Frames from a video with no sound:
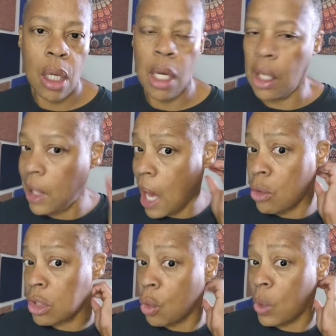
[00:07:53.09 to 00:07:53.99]
and allow
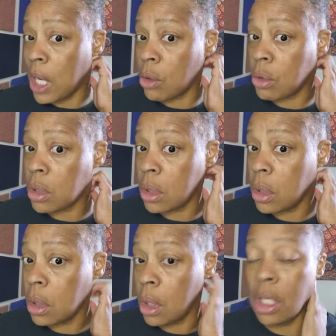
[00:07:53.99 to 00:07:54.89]
someone else
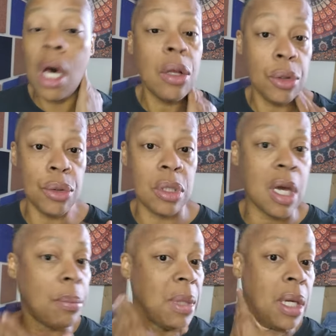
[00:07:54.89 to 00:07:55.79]
and others to
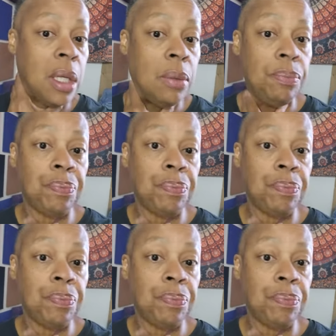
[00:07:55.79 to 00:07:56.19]
come in